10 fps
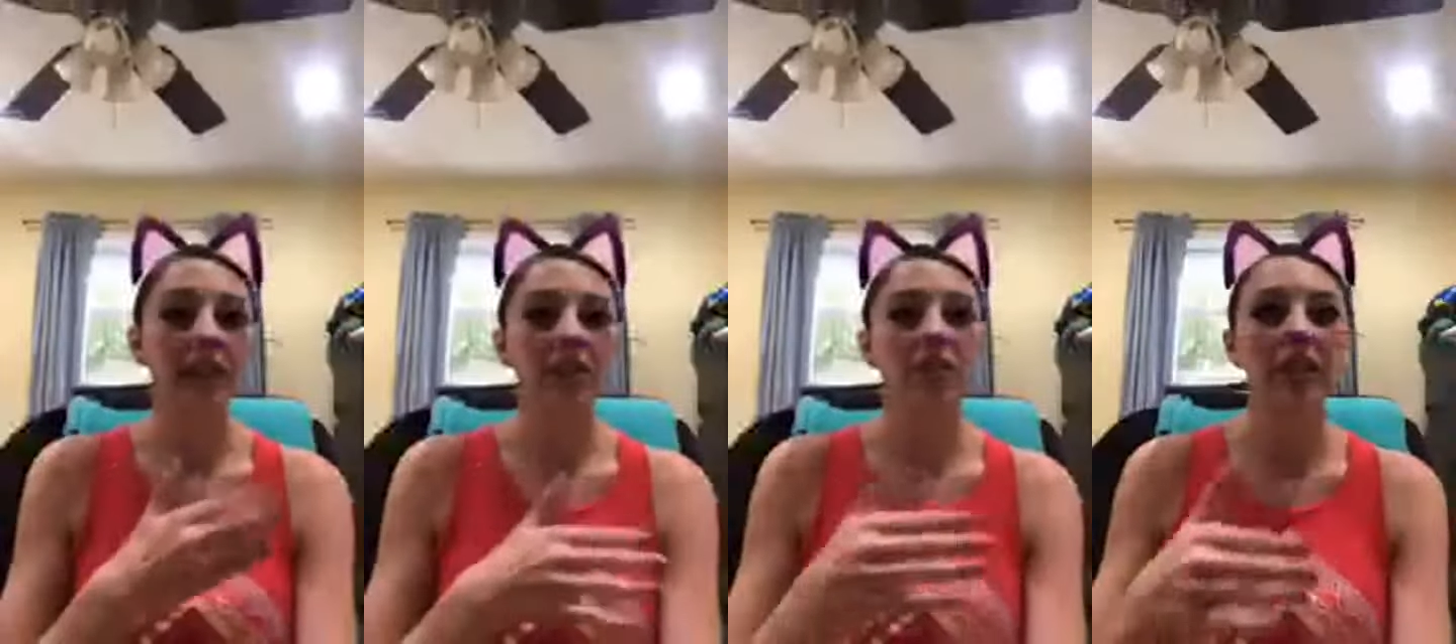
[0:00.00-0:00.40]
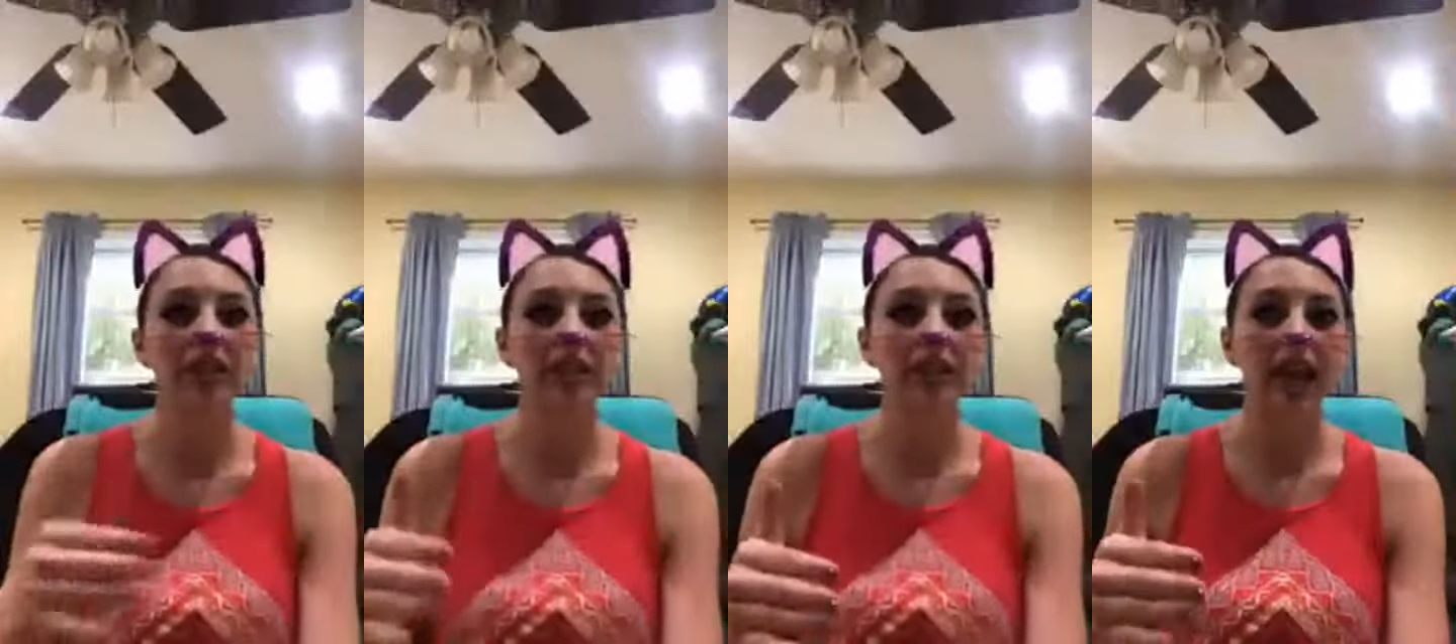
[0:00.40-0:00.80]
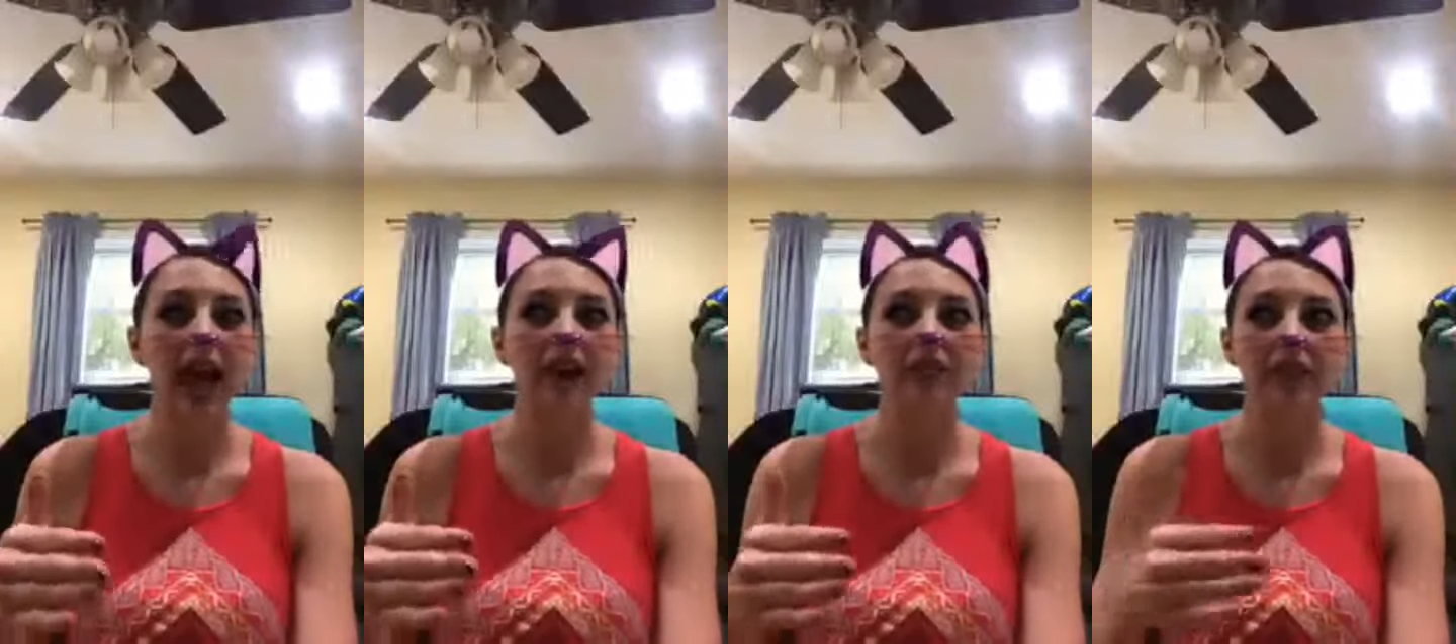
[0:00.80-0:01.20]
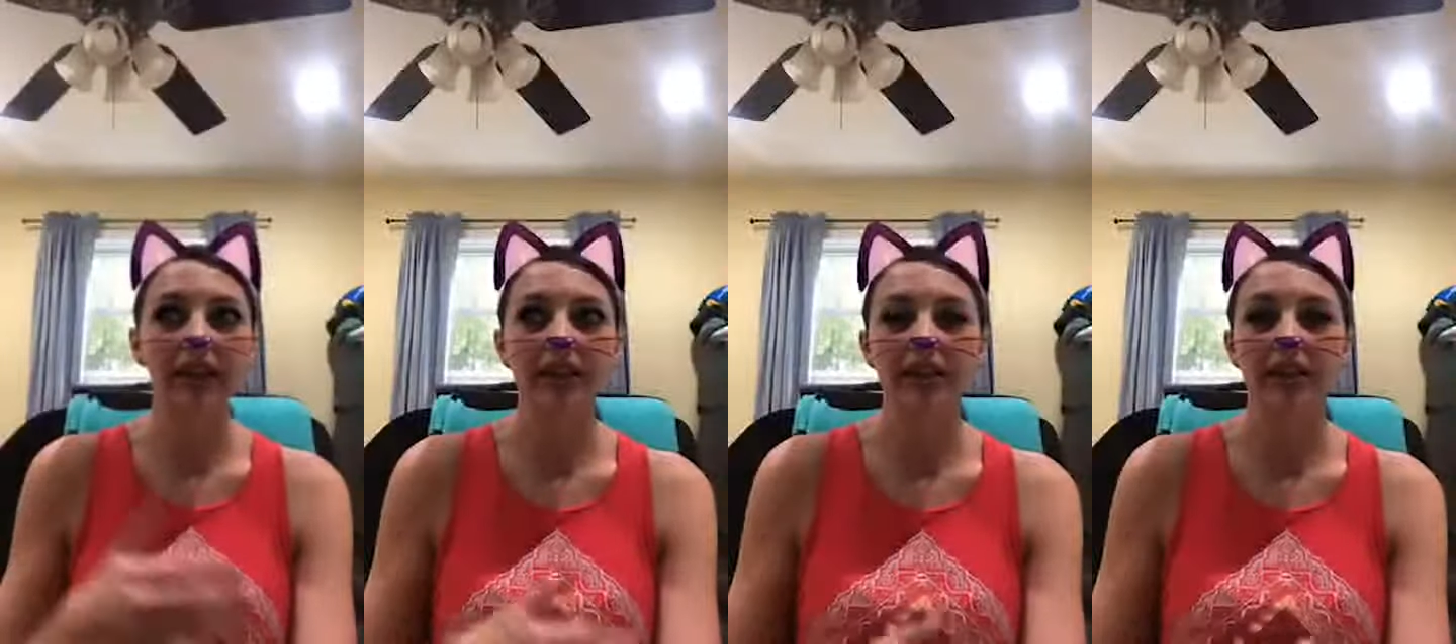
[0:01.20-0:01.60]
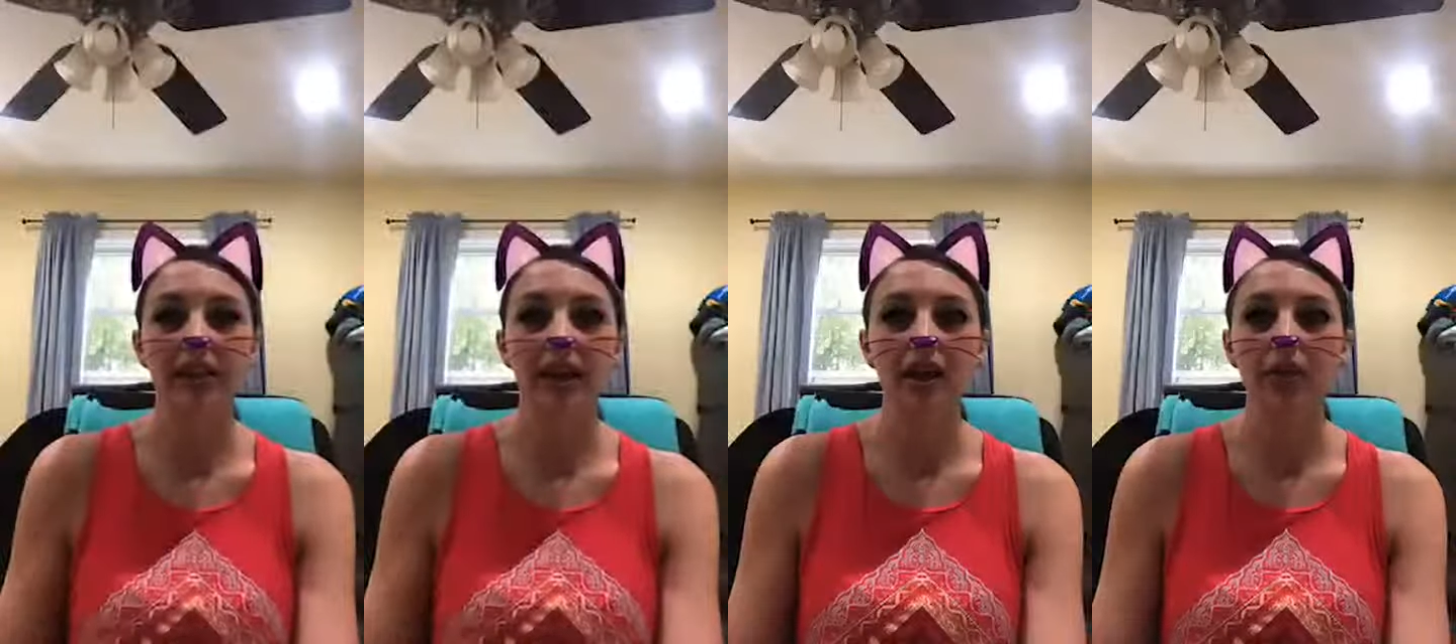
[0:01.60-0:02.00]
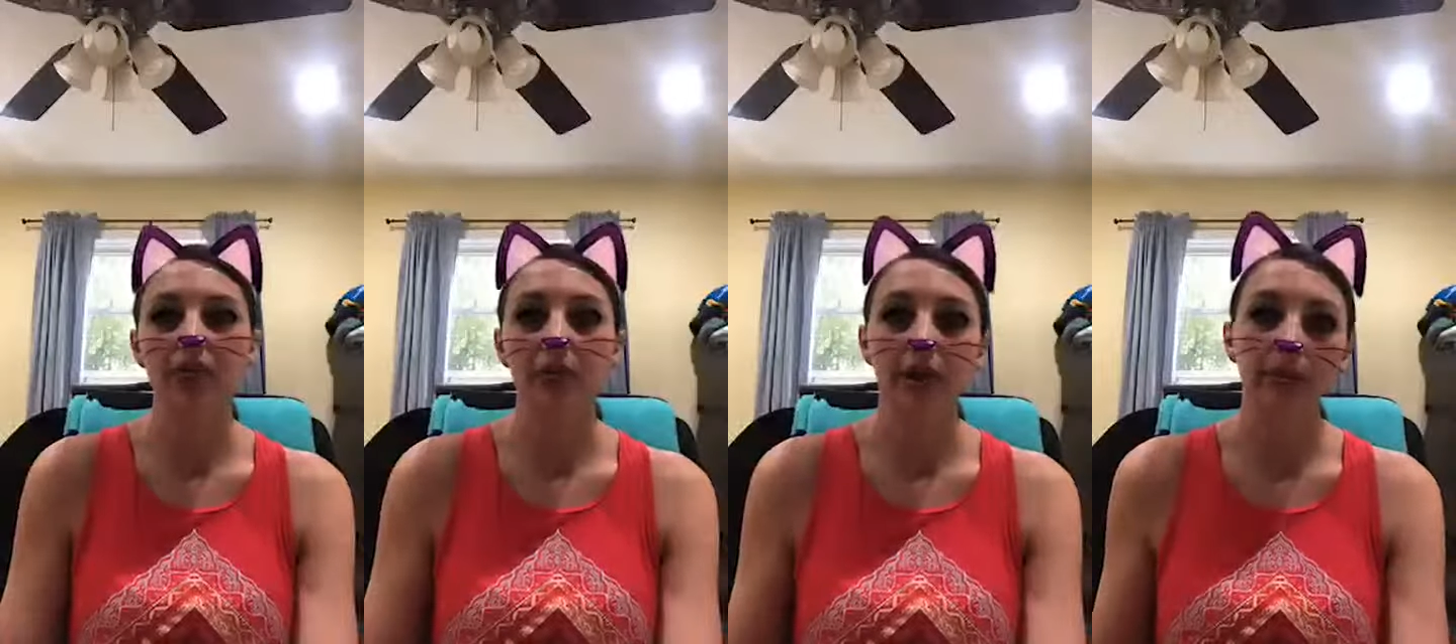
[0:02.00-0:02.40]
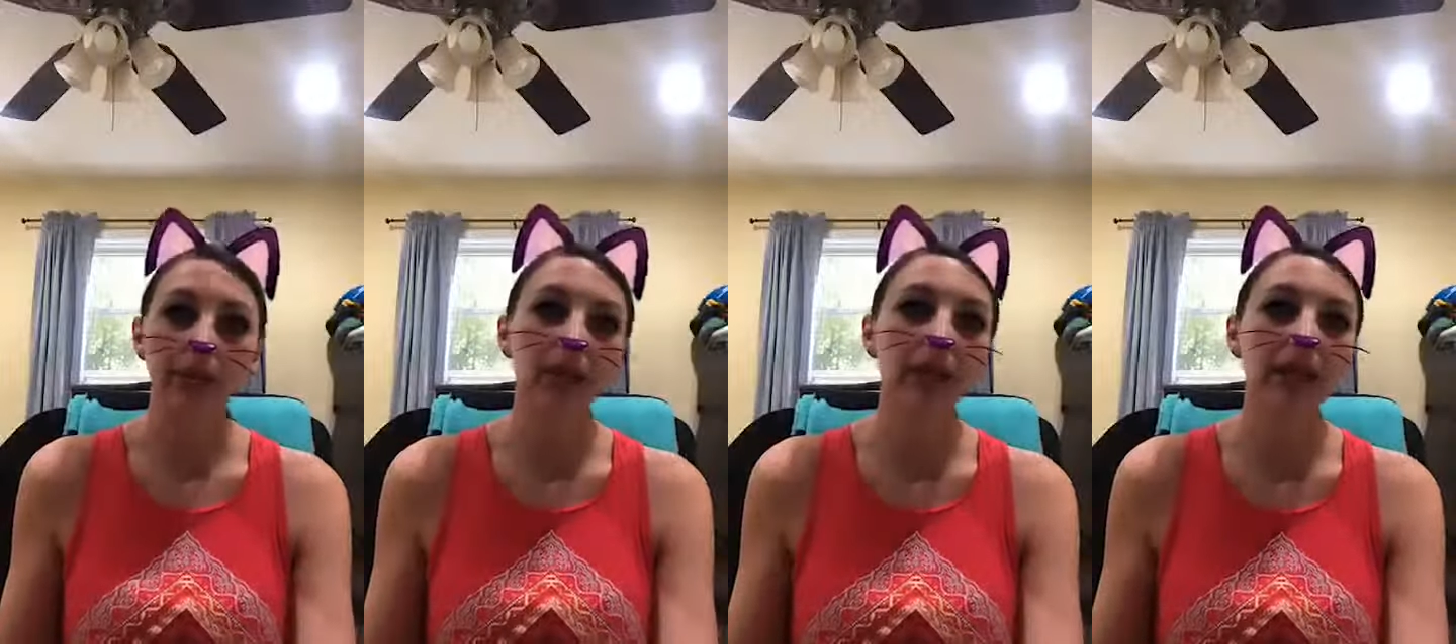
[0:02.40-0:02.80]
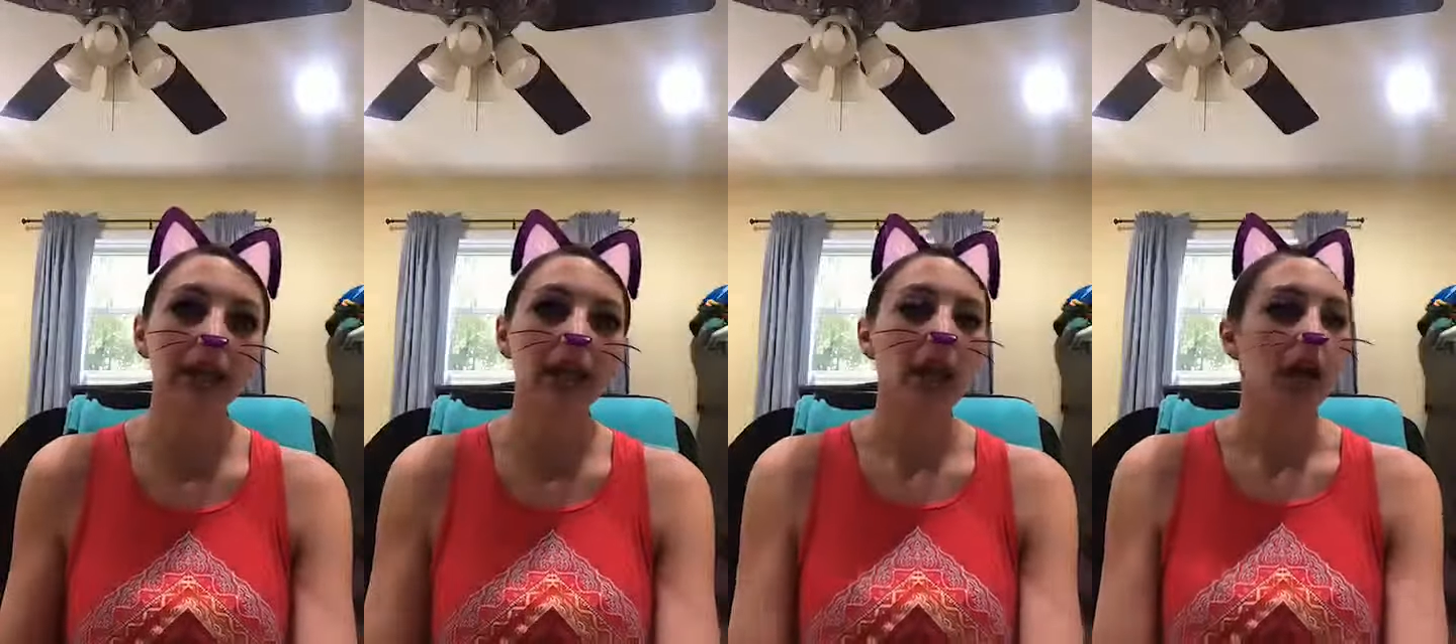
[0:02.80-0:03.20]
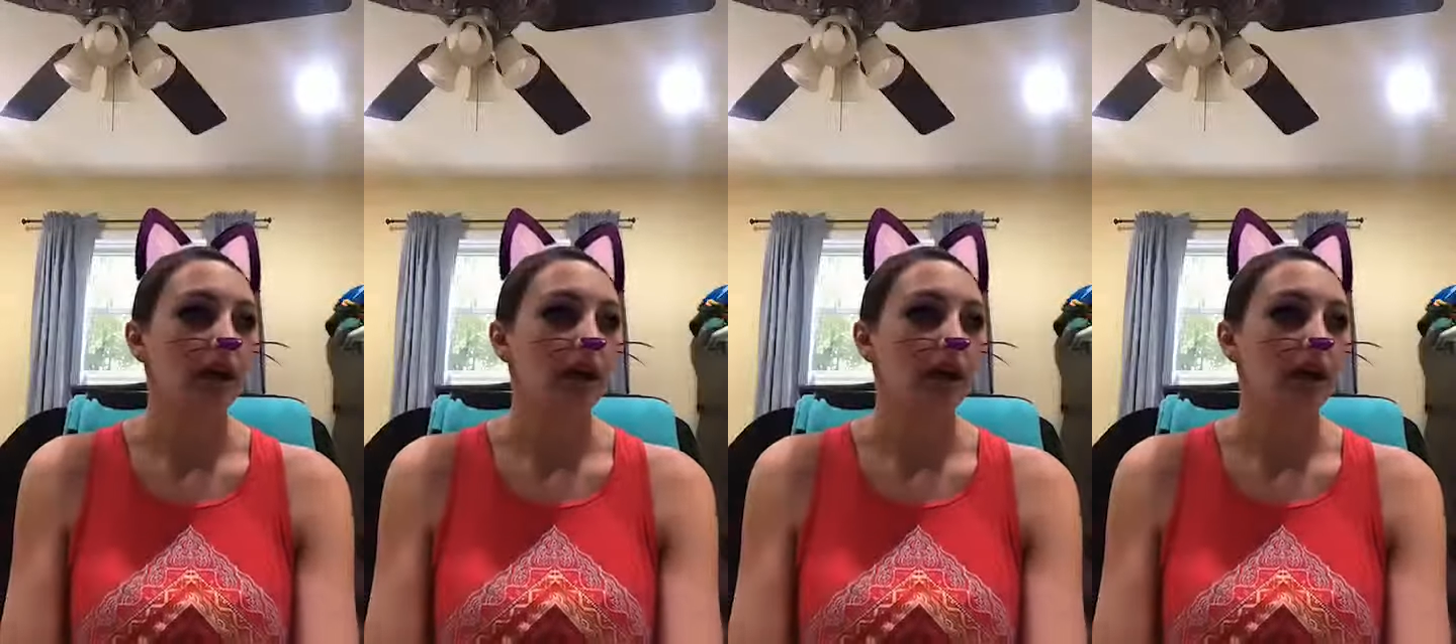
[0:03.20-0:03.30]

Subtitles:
like to really have an idea of where I'm going,